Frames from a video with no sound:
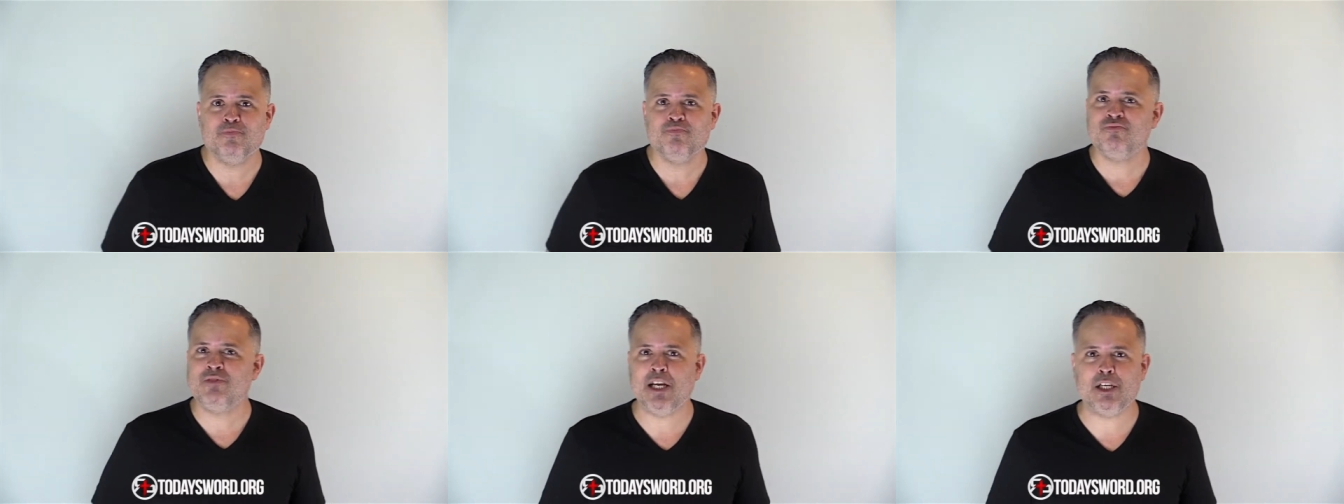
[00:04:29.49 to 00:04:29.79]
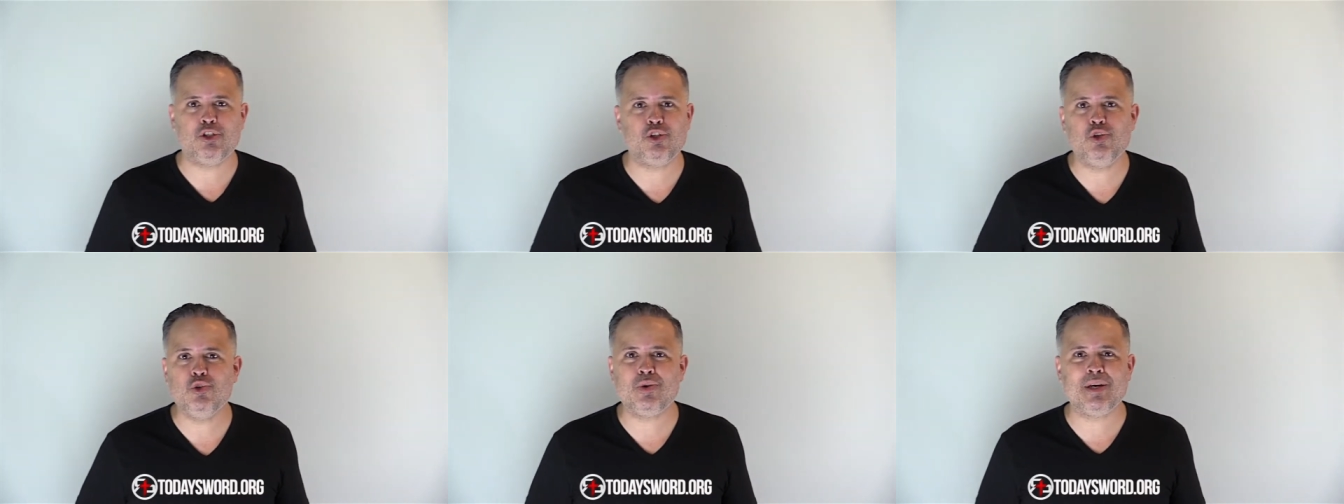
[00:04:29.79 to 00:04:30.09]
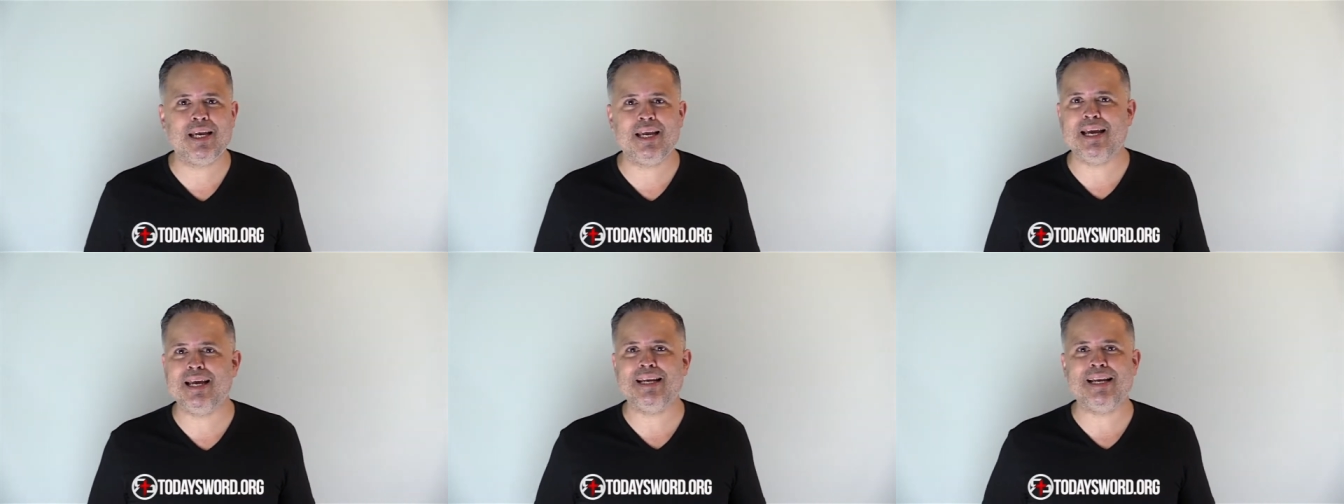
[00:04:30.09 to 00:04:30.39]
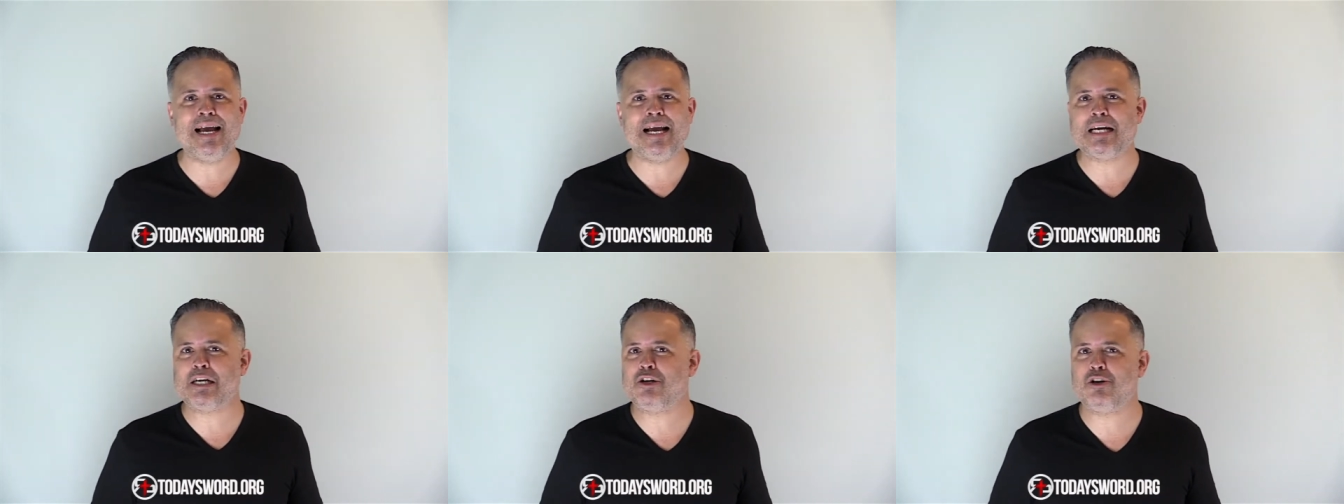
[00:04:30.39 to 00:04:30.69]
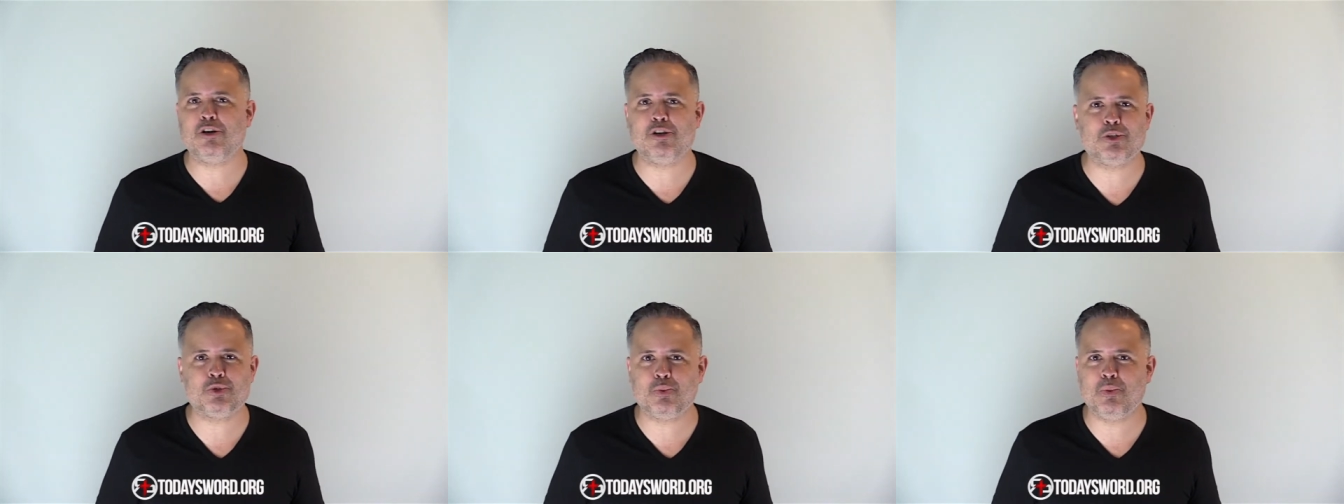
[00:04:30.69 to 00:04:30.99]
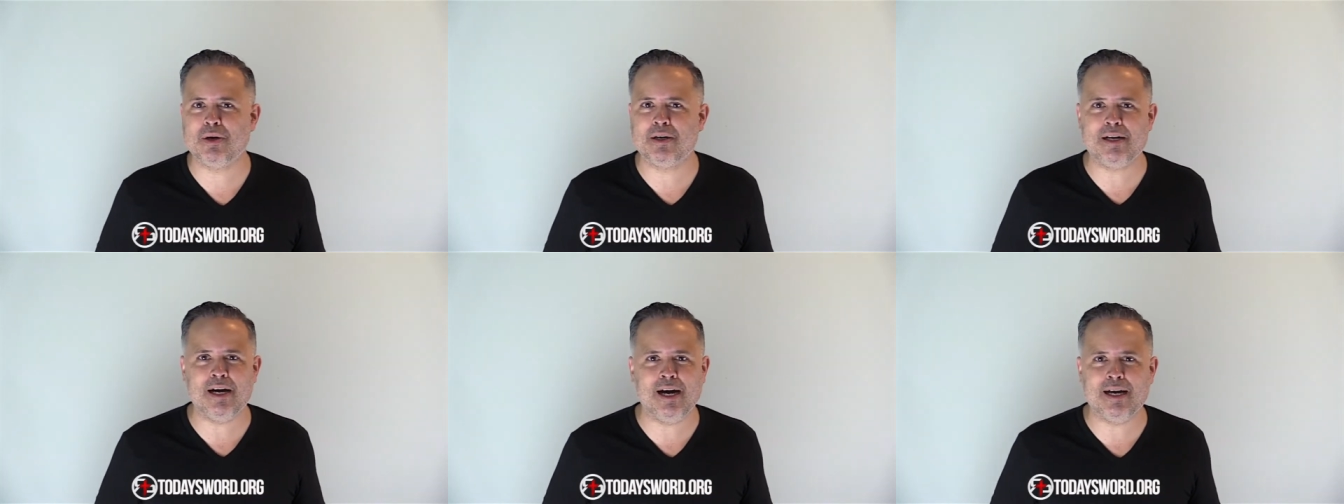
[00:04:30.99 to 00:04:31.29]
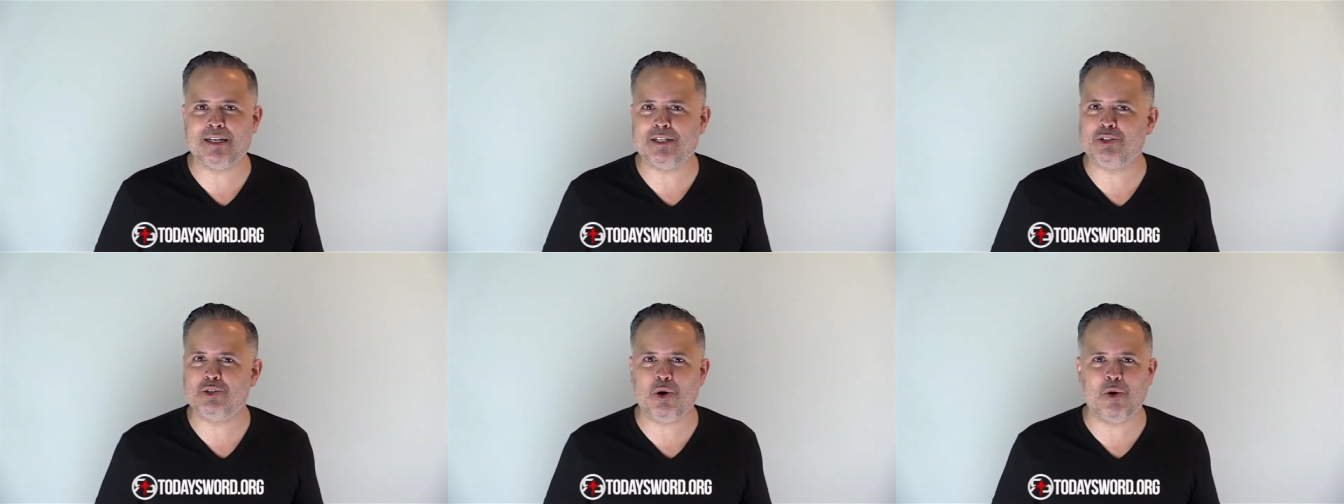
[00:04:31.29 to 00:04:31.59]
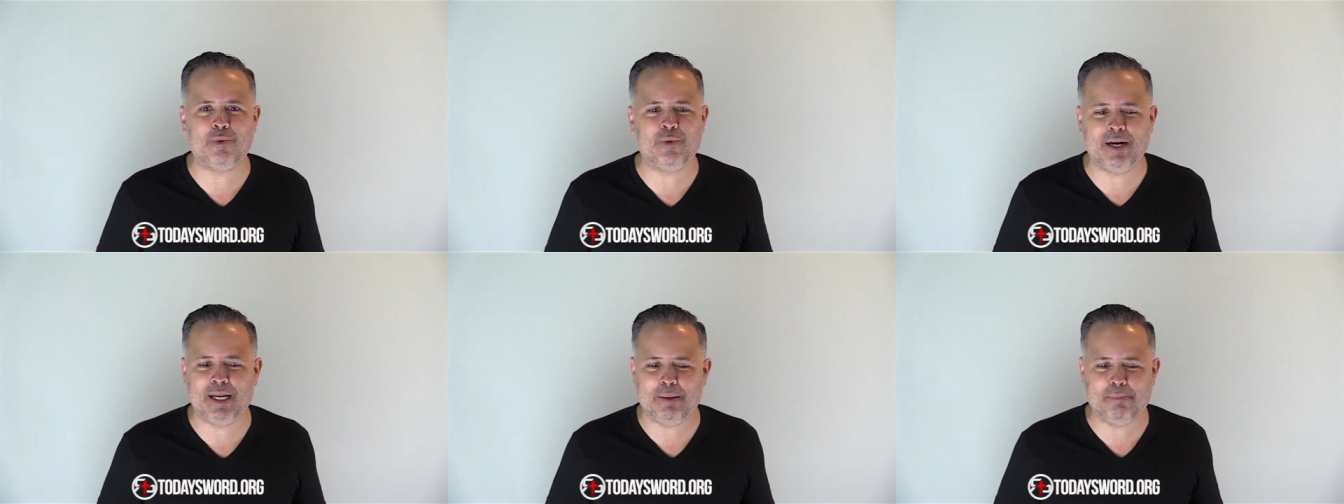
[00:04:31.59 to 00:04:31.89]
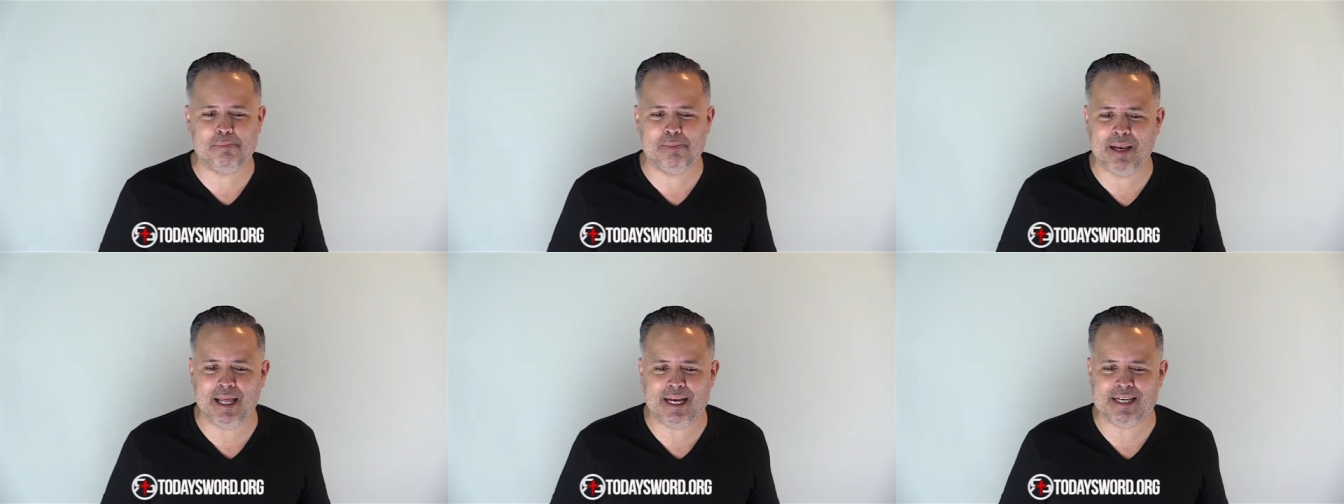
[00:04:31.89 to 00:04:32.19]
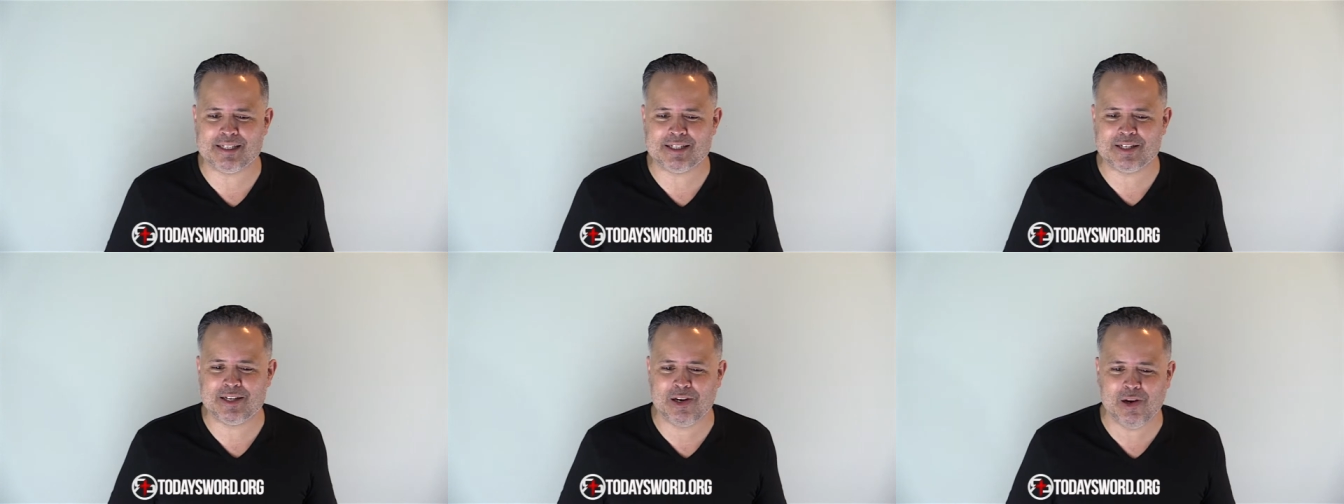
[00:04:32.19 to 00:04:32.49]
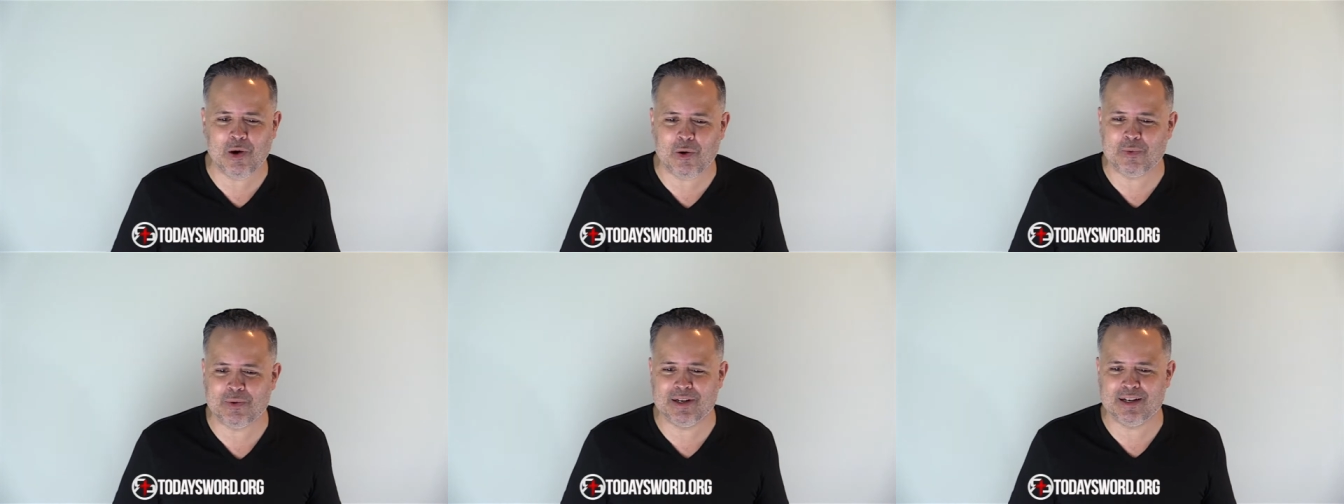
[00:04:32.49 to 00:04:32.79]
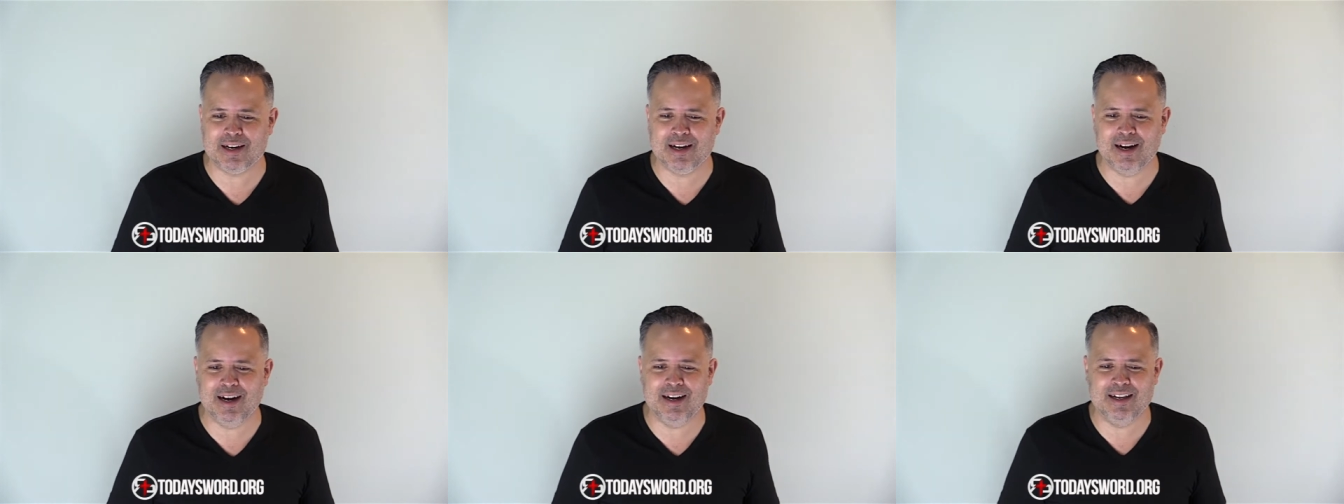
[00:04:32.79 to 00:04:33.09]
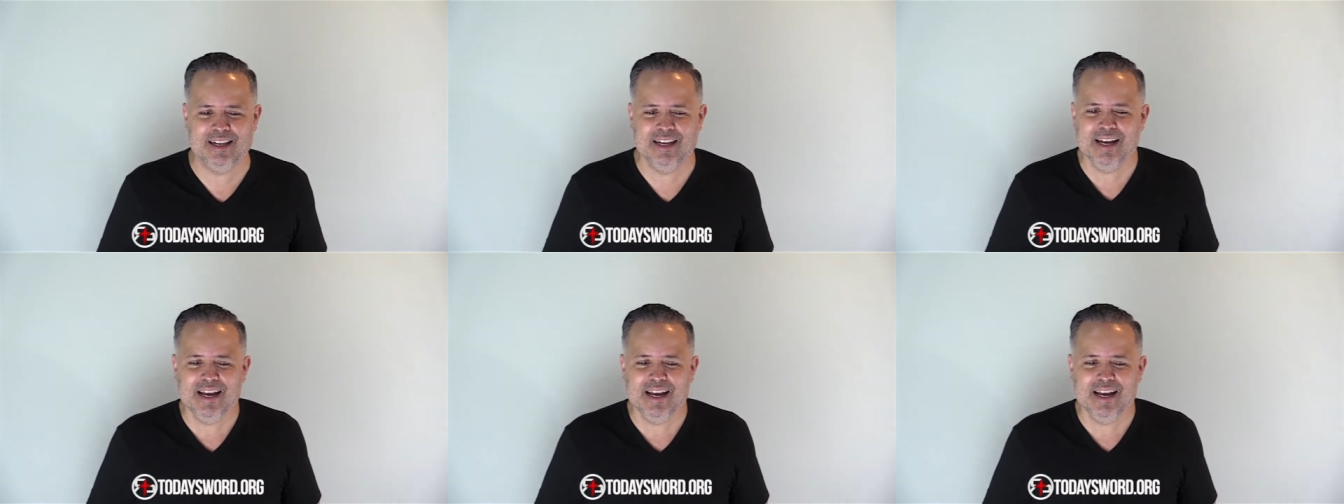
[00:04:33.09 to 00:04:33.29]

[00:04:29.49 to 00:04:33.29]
that you cannot curse what God has already blessed. Glory to God.